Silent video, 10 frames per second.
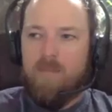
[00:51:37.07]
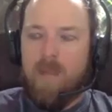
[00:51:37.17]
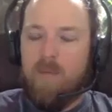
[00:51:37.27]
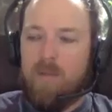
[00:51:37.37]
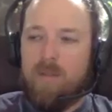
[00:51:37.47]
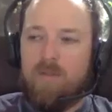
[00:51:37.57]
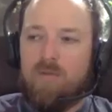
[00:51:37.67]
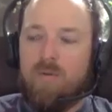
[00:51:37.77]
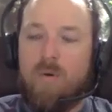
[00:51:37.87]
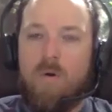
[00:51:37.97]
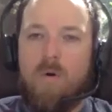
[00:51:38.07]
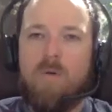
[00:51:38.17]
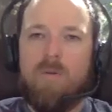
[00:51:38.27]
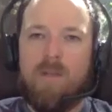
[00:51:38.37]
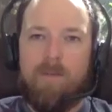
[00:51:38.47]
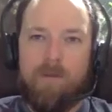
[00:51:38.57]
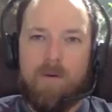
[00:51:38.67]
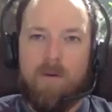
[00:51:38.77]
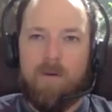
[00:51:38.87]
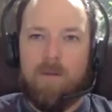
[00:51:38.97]
it was just so
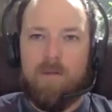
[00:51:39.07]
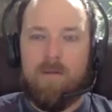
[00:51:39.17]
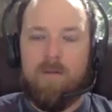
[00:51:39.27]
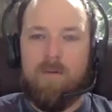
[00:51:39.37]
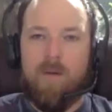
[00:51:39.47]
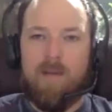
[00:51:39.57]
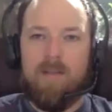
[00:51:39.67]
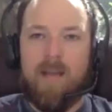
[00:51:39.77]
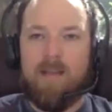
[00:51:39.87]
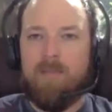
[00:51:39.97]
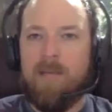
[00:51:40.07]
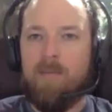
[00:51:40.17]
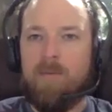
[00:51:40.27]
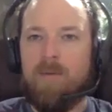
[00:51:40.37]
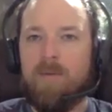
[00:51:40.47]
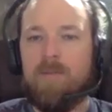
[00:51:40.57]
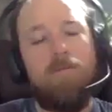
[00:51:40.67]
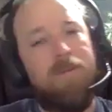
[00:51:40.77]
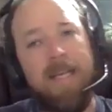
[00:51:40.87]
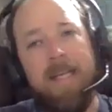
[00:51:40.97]
difficult to assess
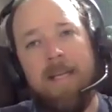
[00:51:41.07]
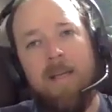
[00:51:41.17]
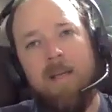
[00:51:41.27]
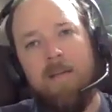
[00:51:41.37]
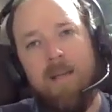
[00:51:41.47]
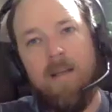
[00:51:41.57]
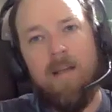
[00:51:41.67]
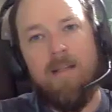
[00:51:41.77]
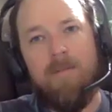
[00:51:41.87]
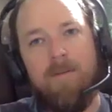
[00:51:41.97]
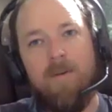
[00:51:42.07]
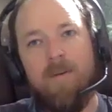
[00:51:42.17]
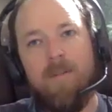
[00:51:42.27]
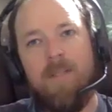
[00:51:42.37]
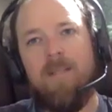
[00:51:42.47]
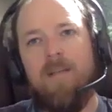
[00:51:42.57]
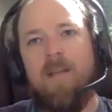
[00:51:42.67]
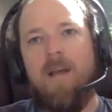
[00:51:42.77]
people's feeding difficulties